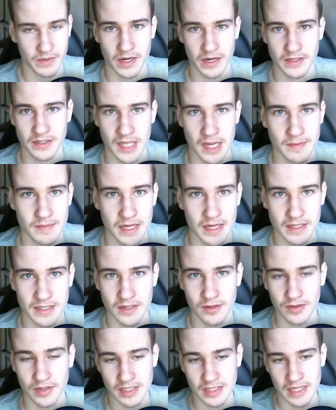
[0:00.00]
teams
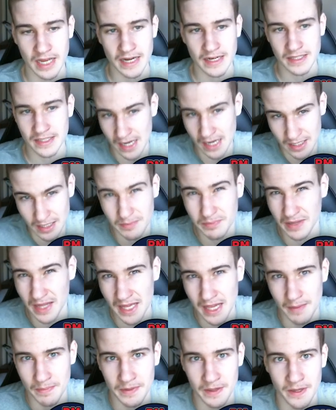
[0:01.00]
outside the state, it's hard to
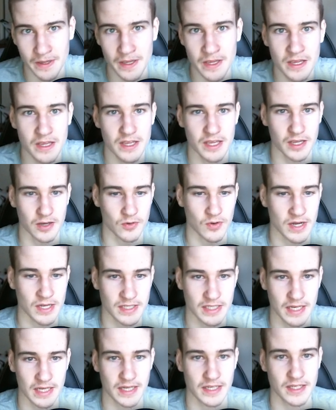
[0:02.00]
play up there in
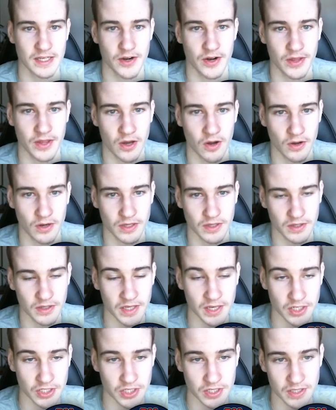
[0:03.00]
Queensland considering the hot
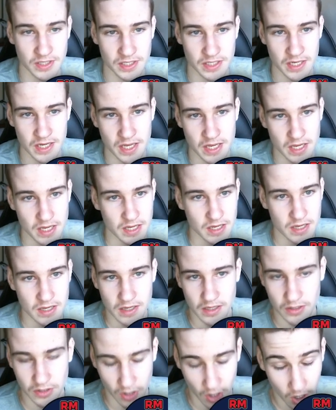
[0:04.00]
conditions,
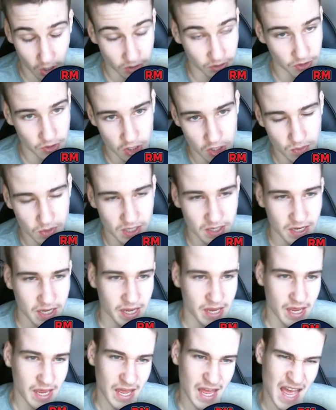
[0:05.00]
hot and humid.
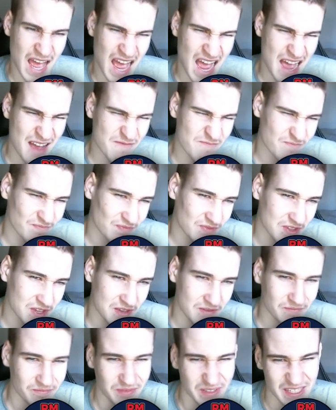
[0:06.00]

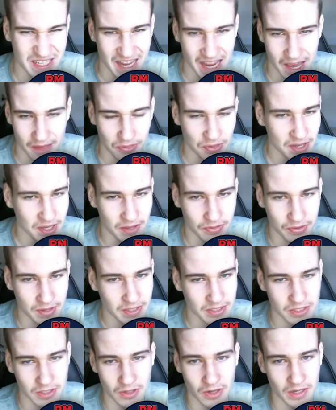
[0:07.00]
But yeah, I
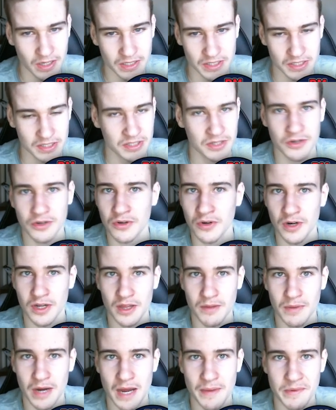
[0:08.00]
think Geelong are just too good at
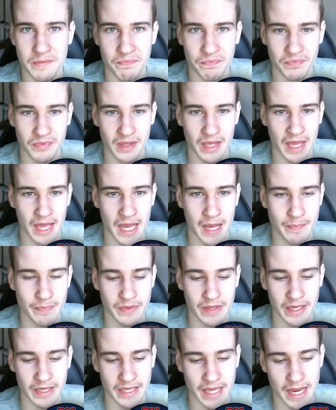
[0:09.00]
the moment.
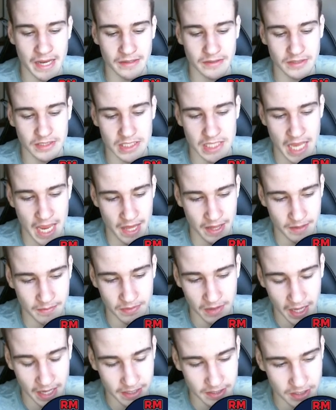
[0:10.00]
Again, just how they're
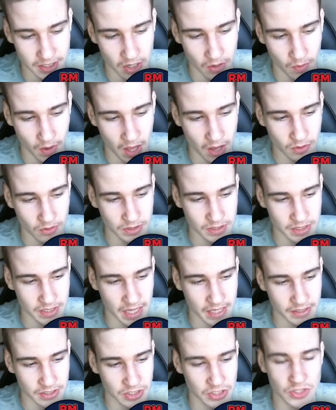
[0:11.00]
playing so well is
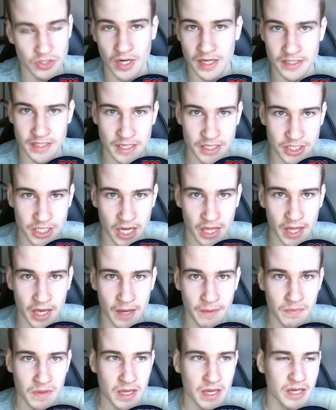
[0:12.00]
they just trust each
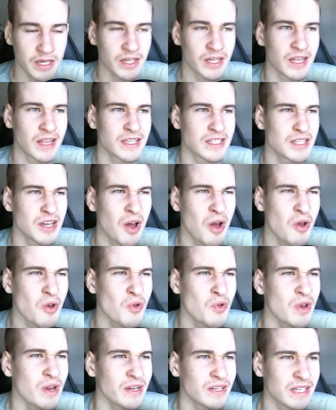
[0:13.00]
other. There's
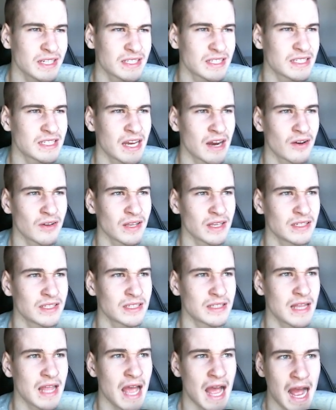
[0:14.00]
no necessarily
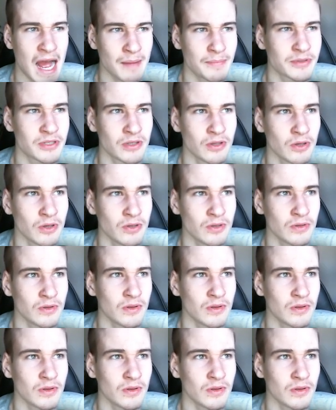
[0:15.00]
just absolute